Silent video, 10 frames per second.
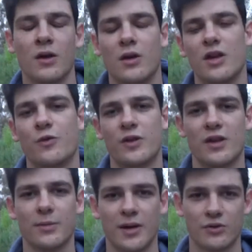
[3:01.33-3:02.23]
If we
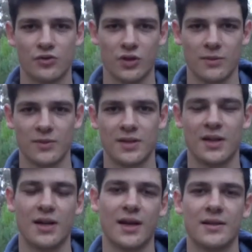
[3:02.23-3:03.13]
think about dreams
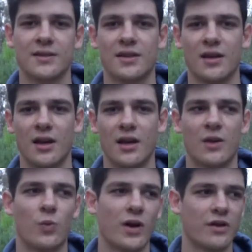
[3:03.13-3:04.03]
as a
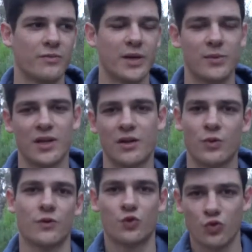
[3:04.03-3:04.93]
way of maybe getting
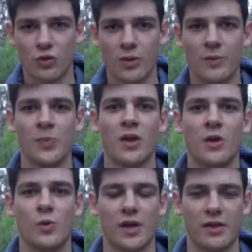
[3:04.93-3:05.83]
rid of trauma,
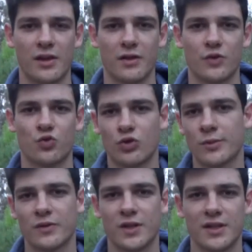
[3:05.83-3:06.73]
we can think of a
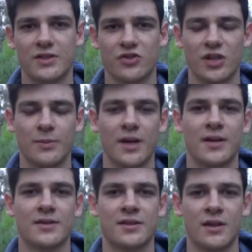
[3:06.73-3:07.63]
trauma release dream
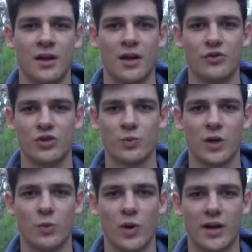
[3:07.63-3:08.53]
as a dream where
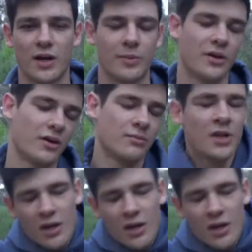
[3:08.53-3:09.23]
you wake up and go